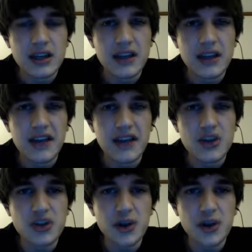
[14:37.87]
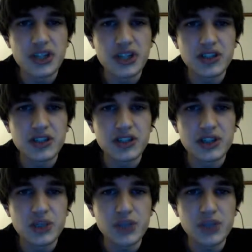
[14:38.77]
They've had 200 years to
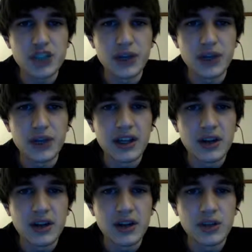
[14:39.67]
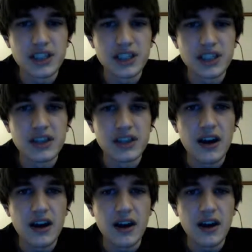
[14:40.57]
switch to it, which is
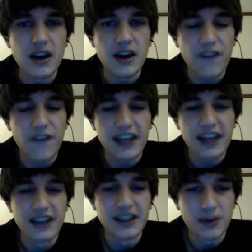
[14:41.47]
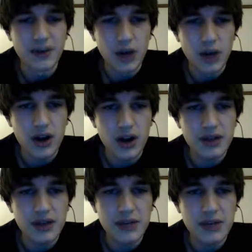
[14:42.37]
a fucking wrong to
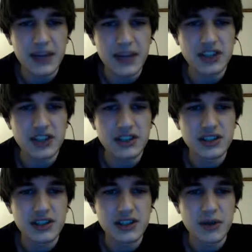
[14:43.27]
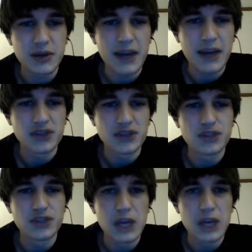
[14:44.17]
begin with. Actually, I'm going to go back and just
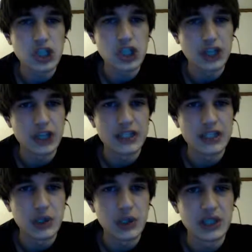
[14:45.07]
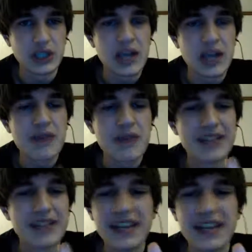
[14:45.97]
make sure he said 200 years, because
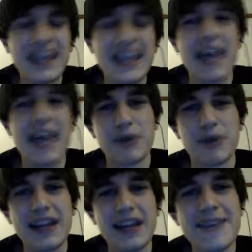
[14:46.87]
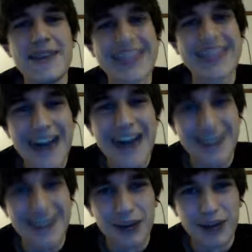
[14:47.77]
that can't be right. He can't be that
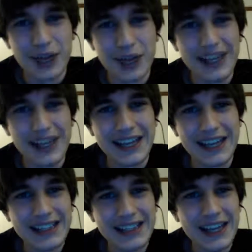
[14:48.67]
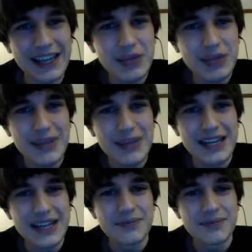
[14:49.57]
dumb, really, can he? Can he really be that
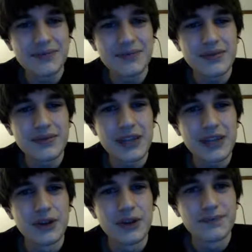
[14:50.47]
dumb? He could.